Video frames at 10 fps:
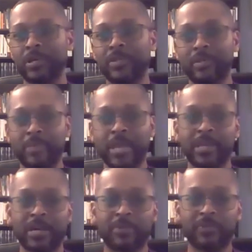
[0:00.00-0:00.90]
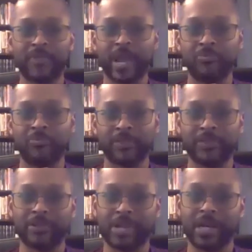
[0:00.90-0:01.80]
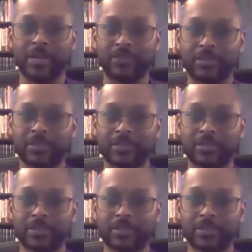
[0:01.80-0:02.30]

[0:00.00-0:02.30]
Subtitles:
that make up the fabric of their lives.